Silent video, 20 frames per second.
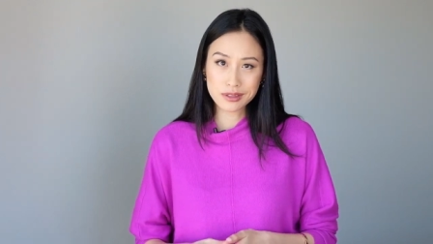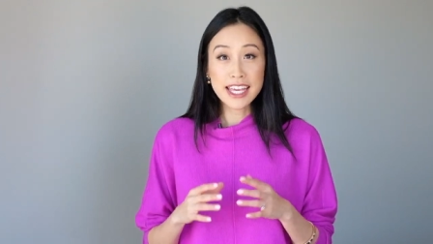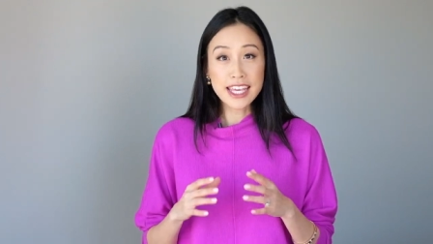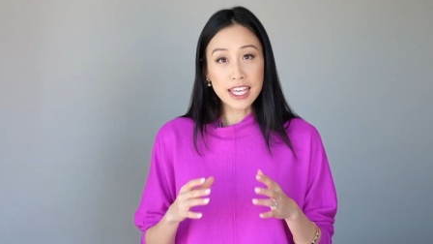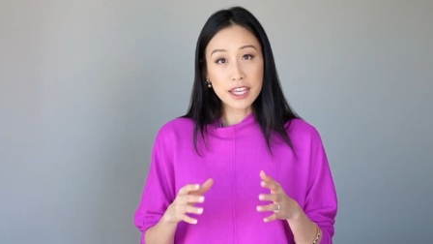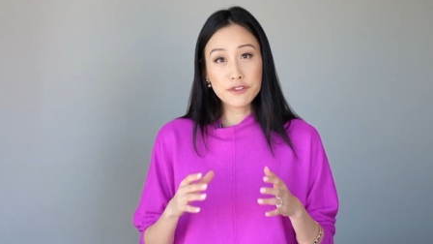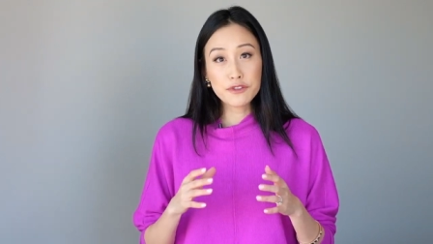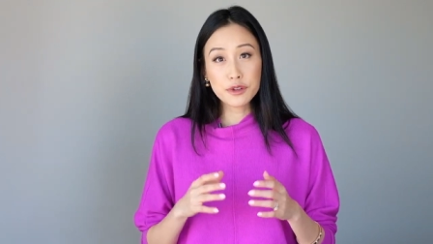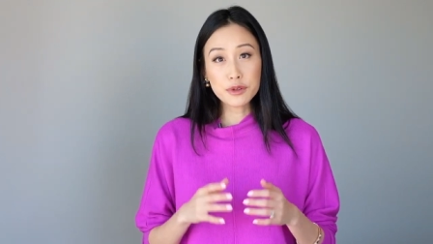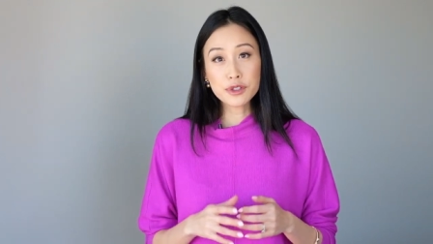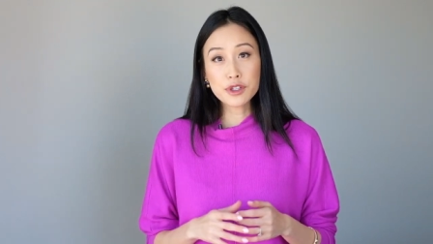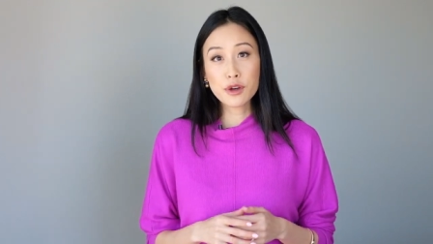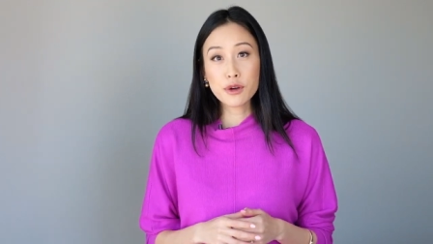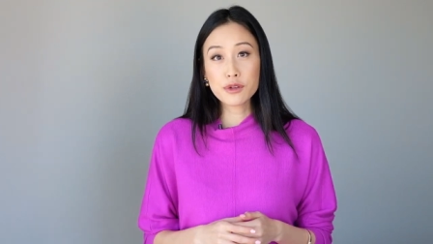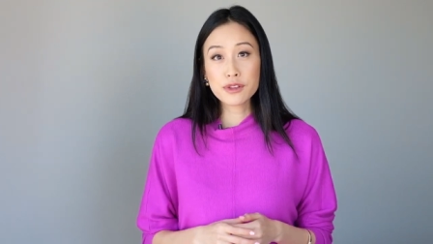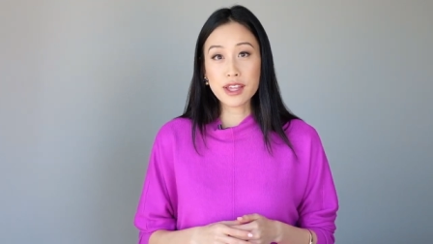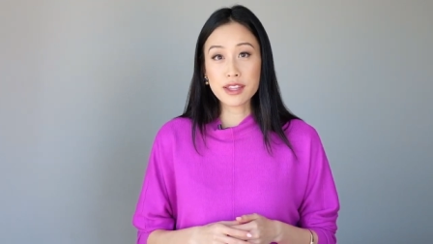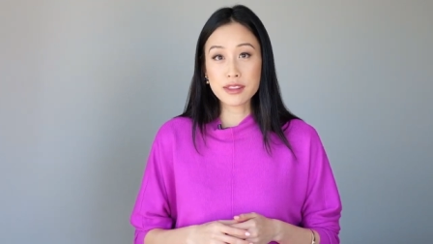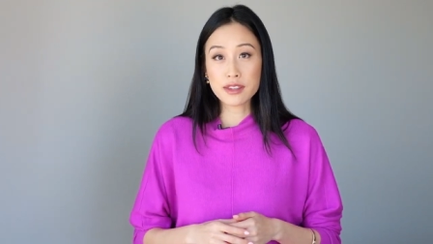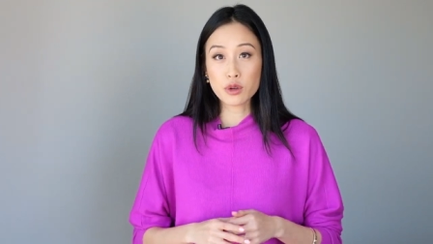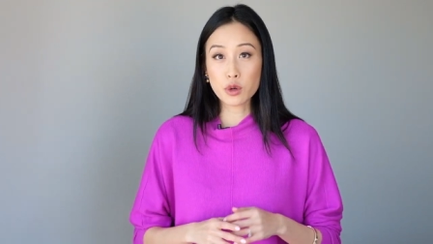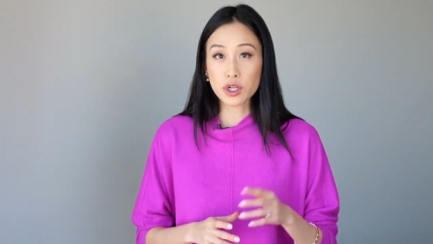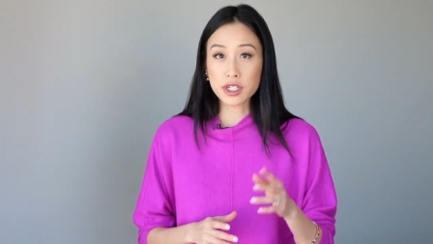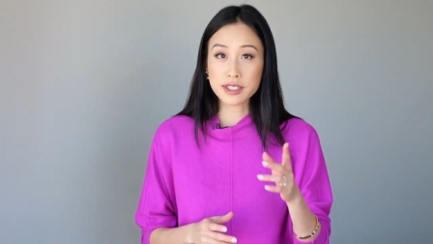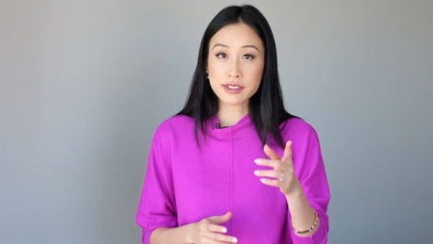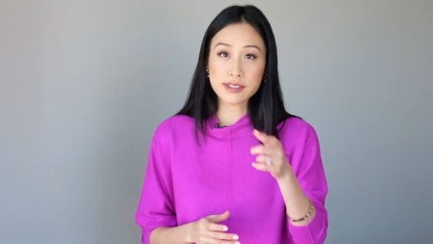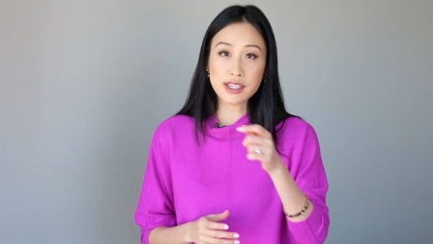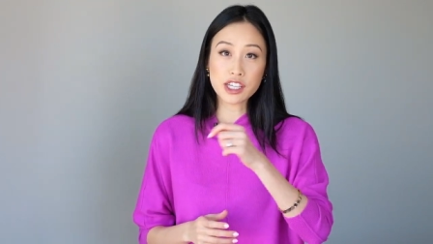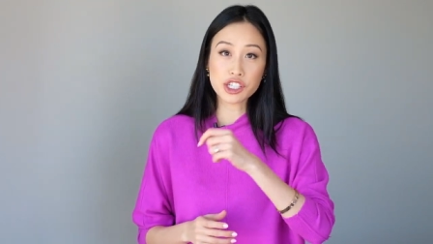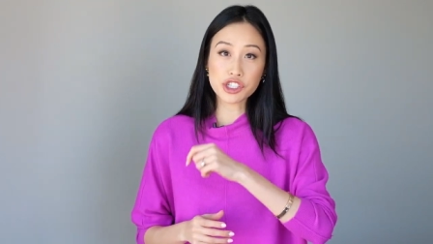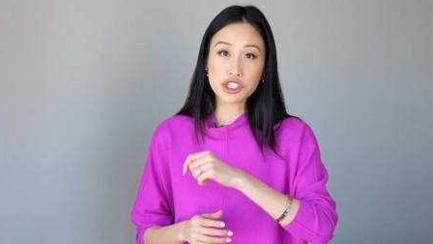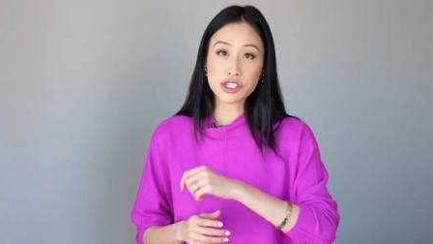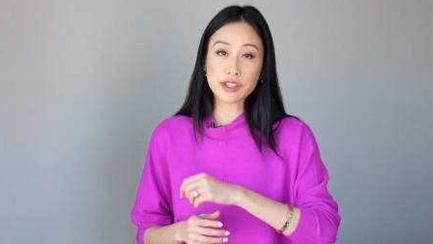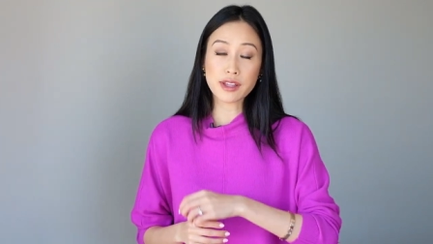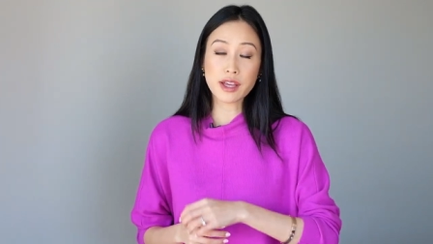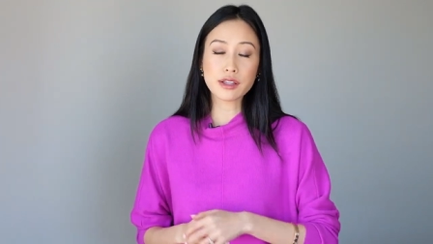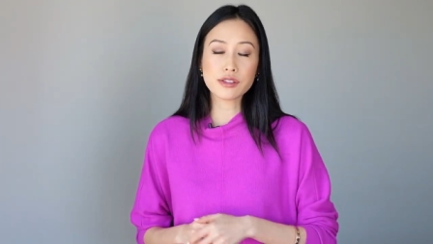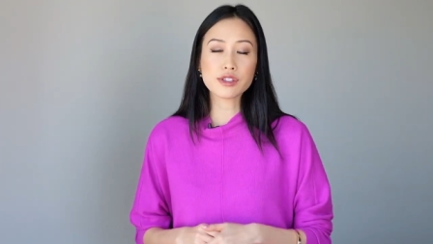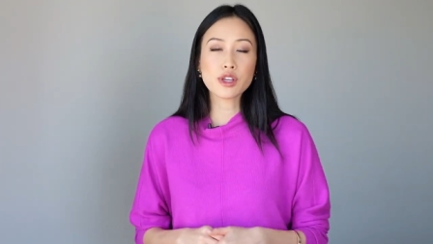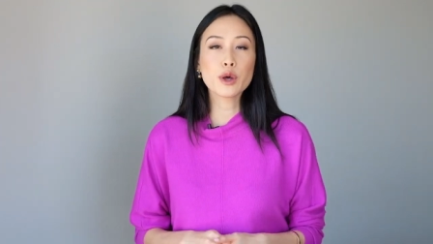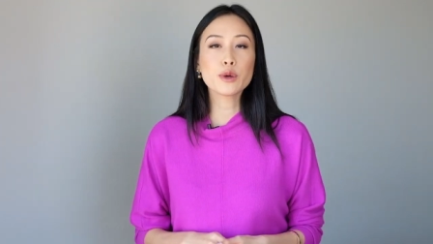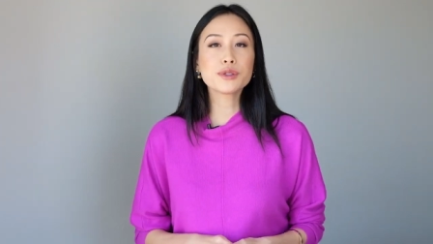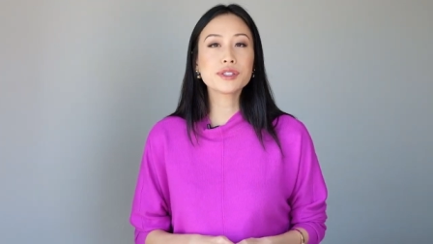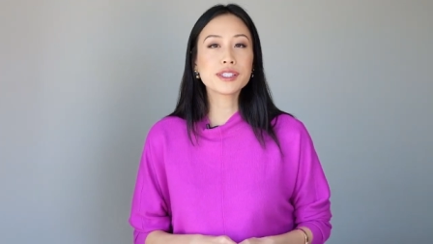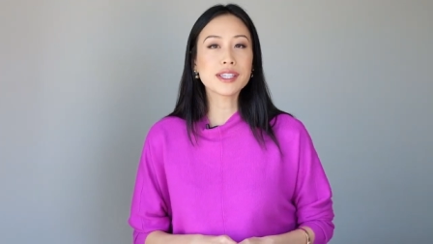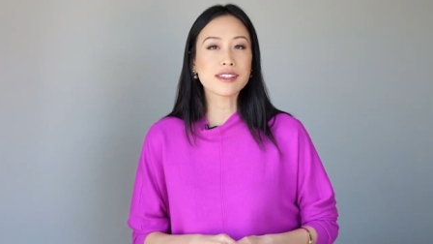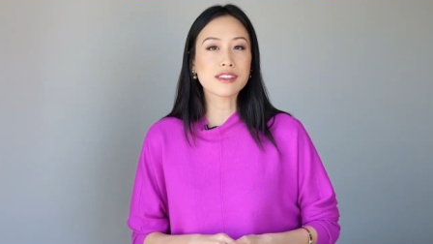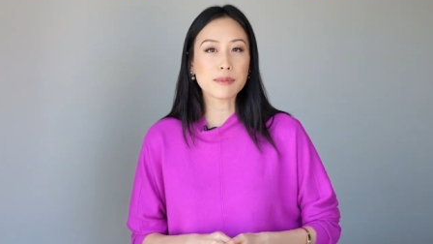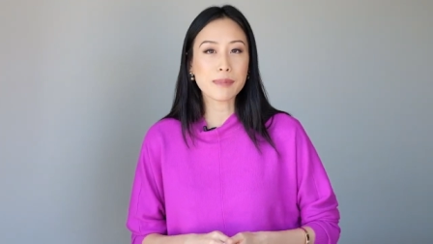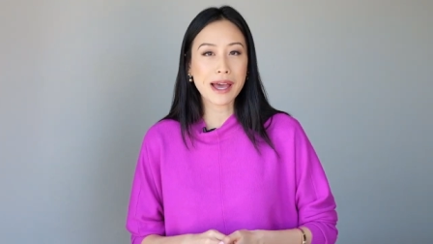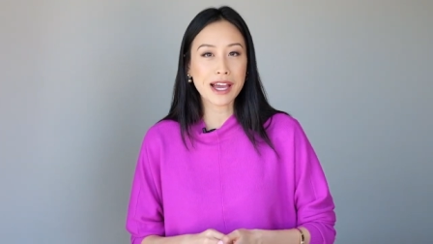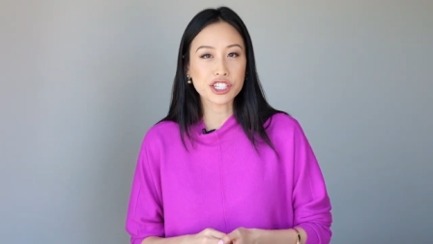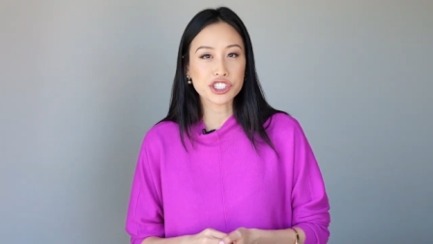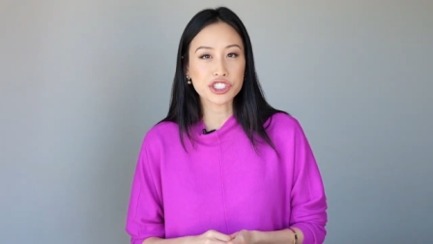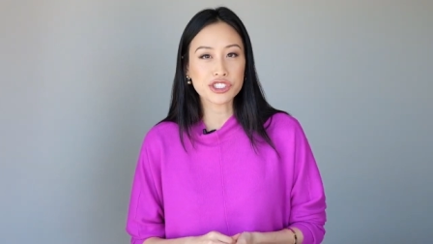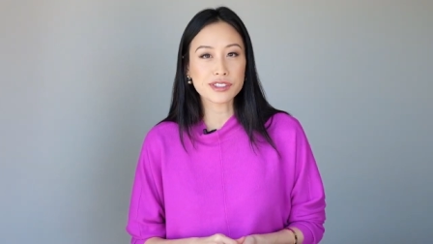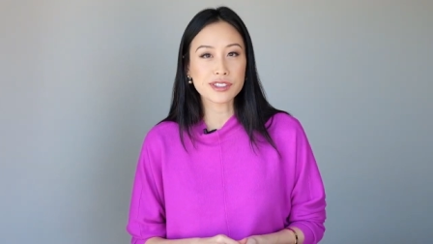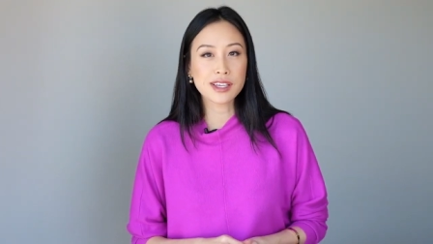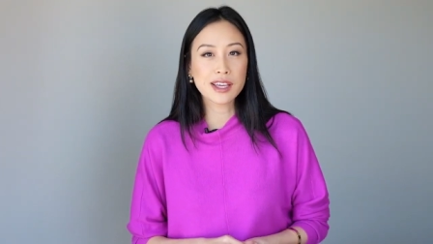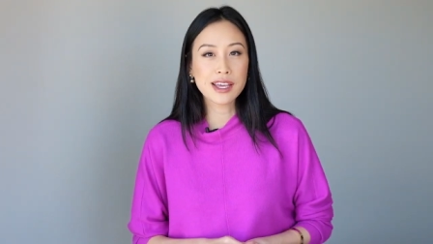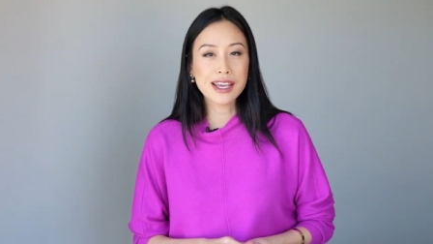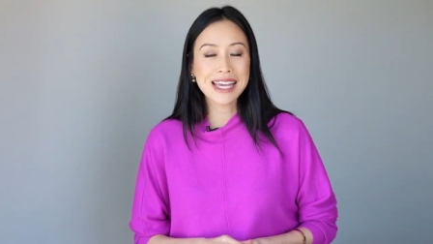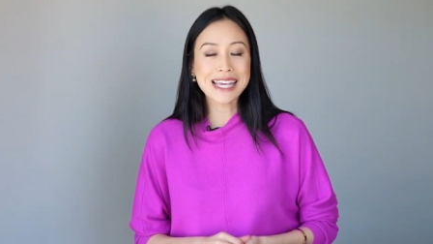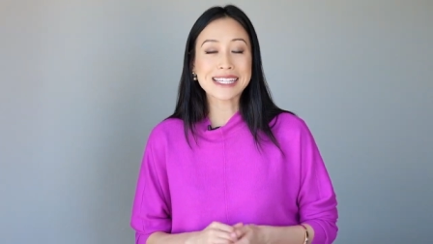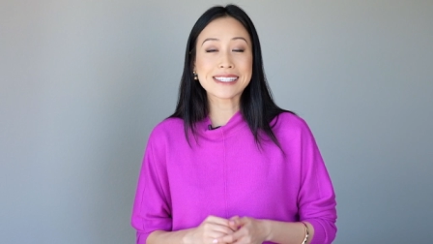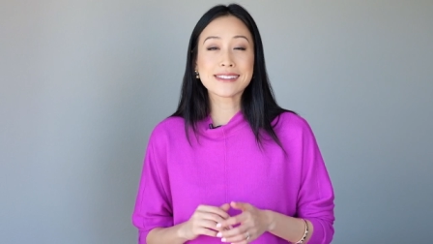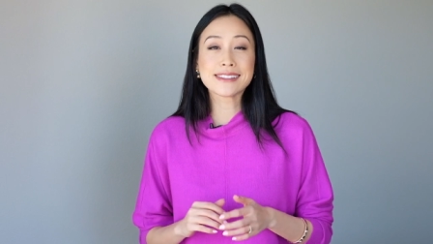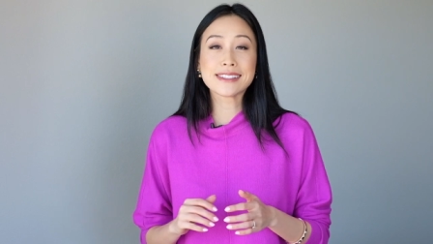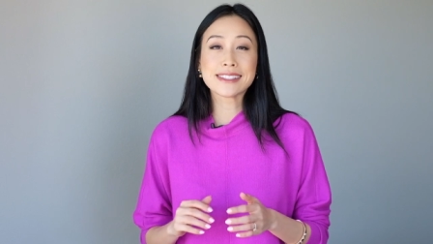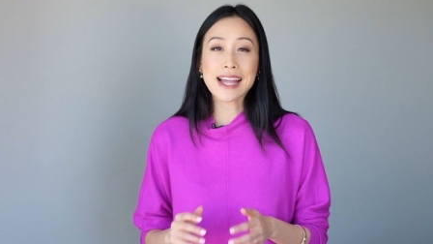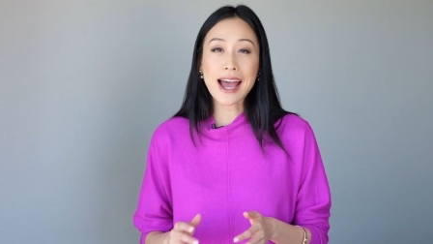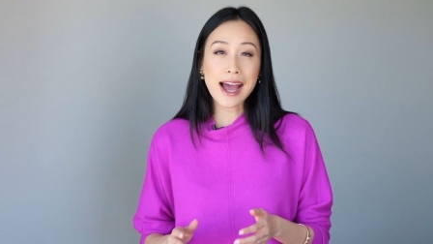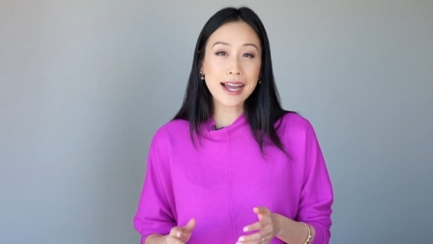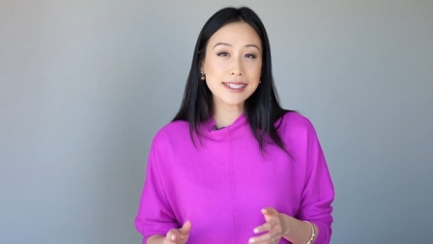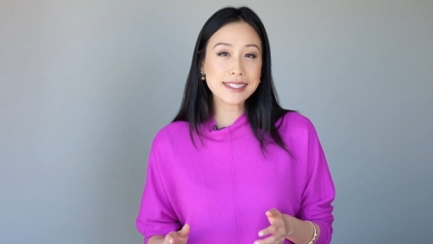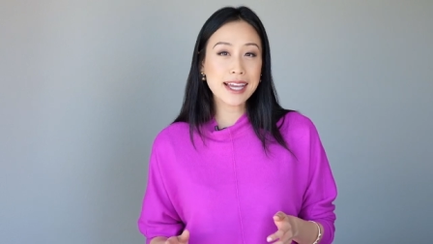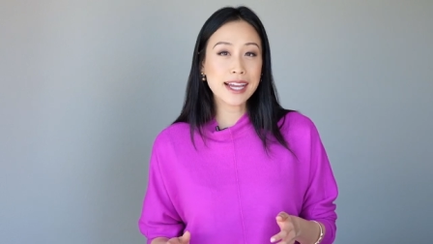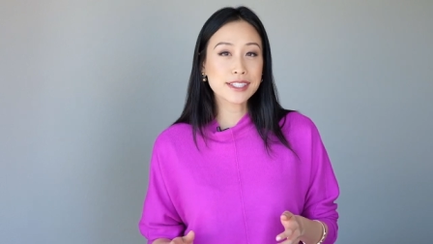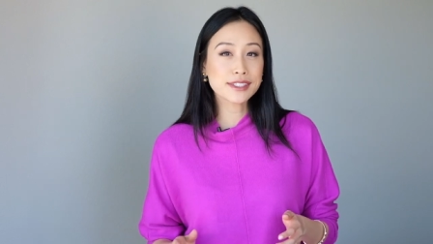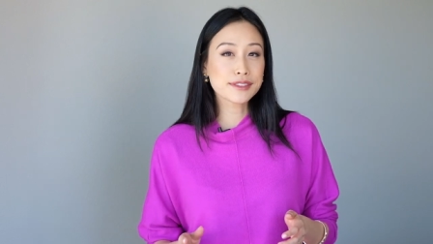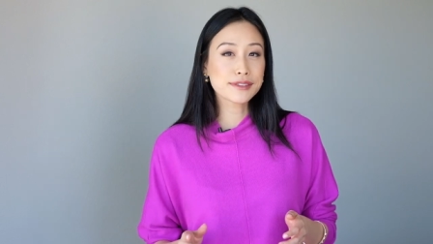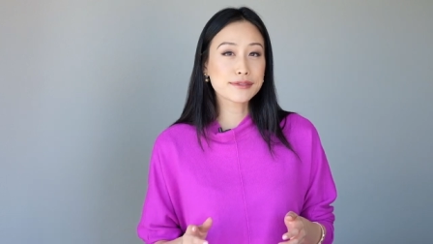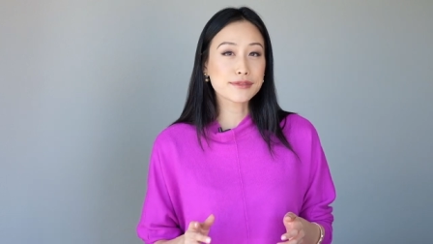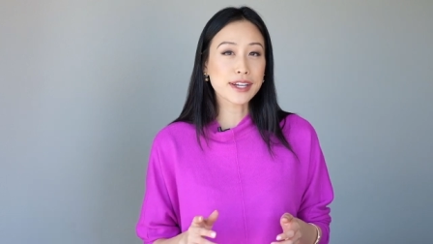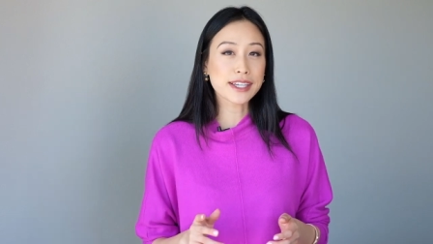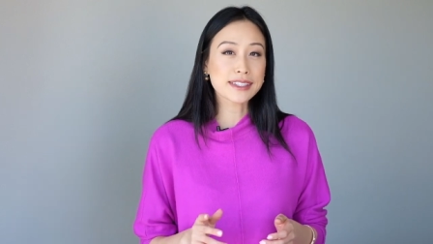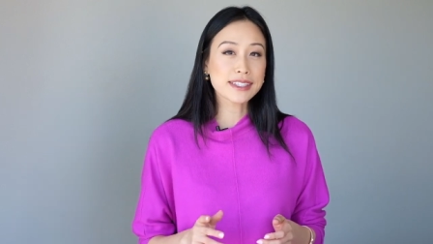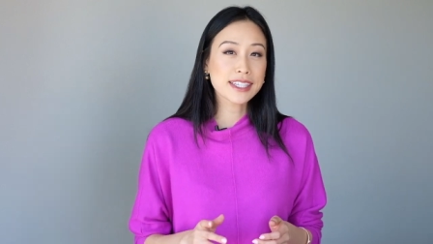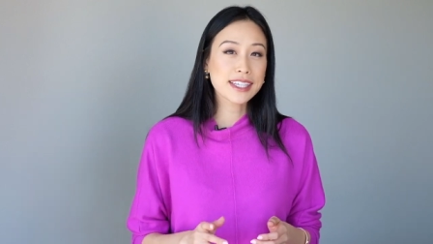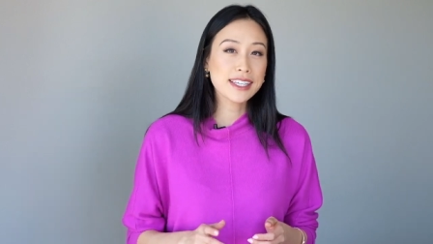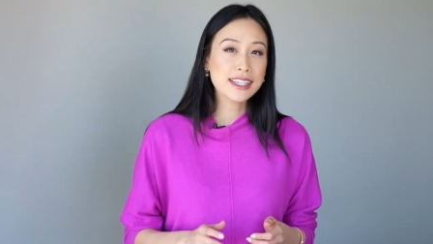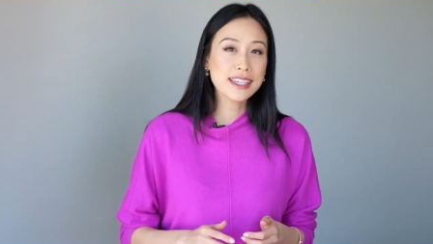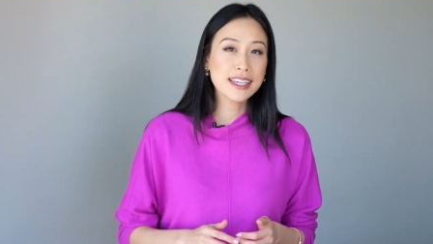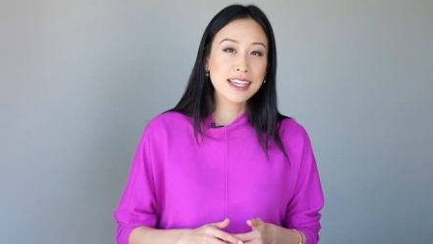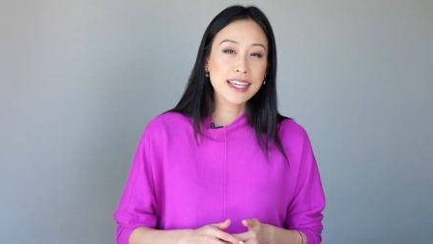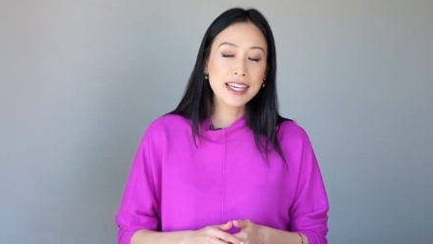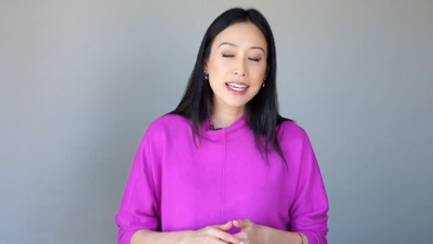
If you know that the organization that's hosting the pageant is not tattoo friendly,